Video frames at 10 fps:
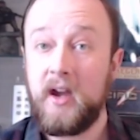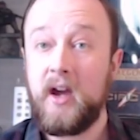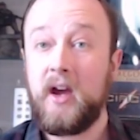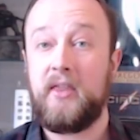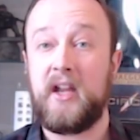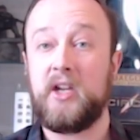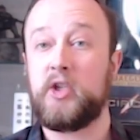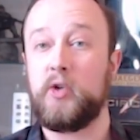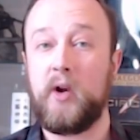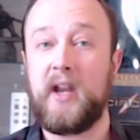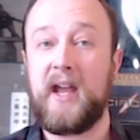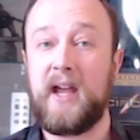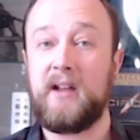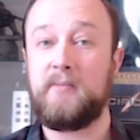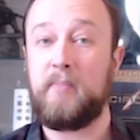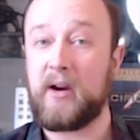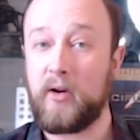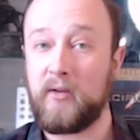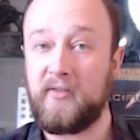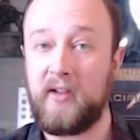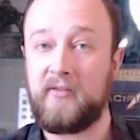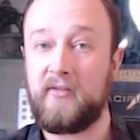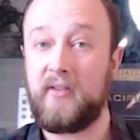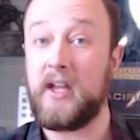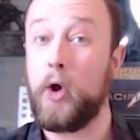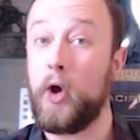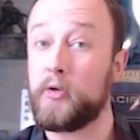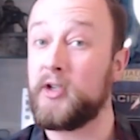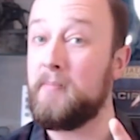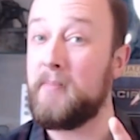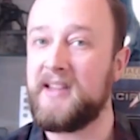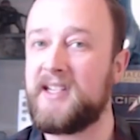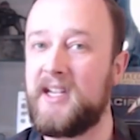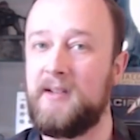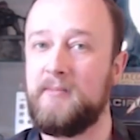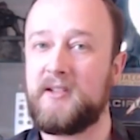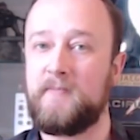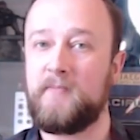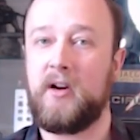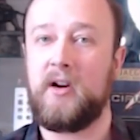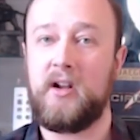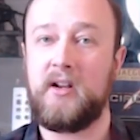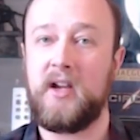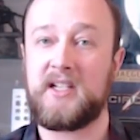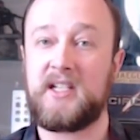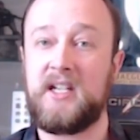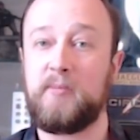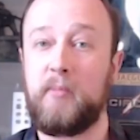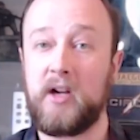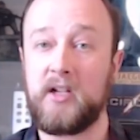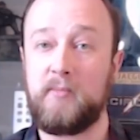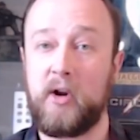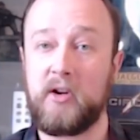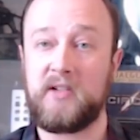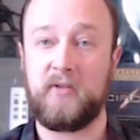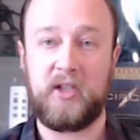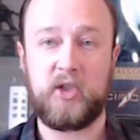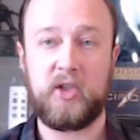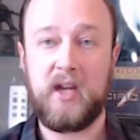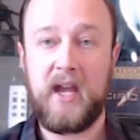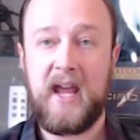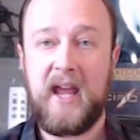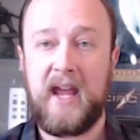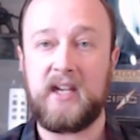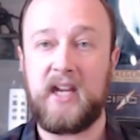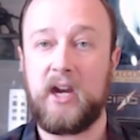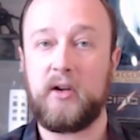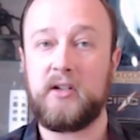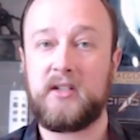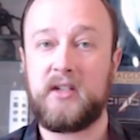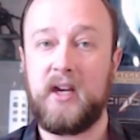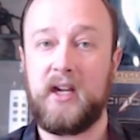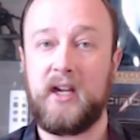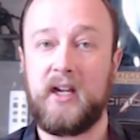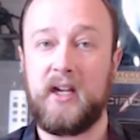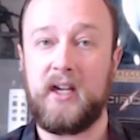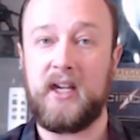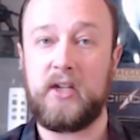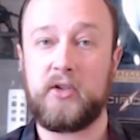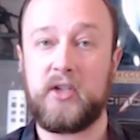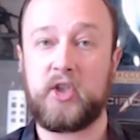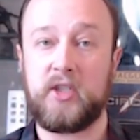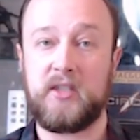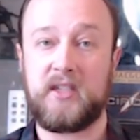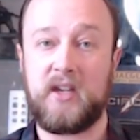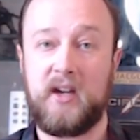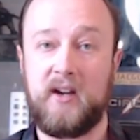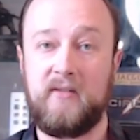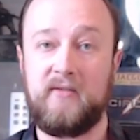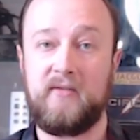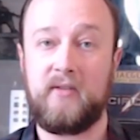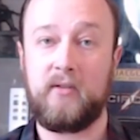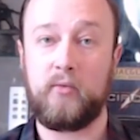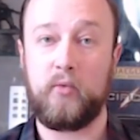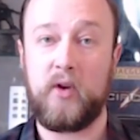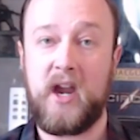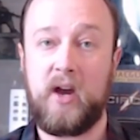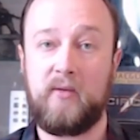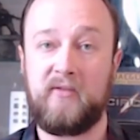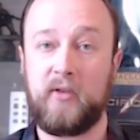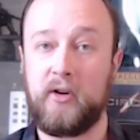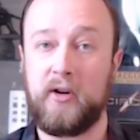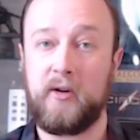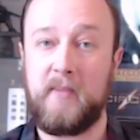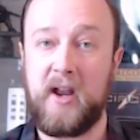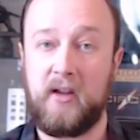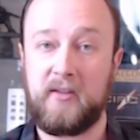that issue 1 had: background fluff and alternate paint schemes on esteemed hunting parties for Legion and errant interdictions of renown for Menoth.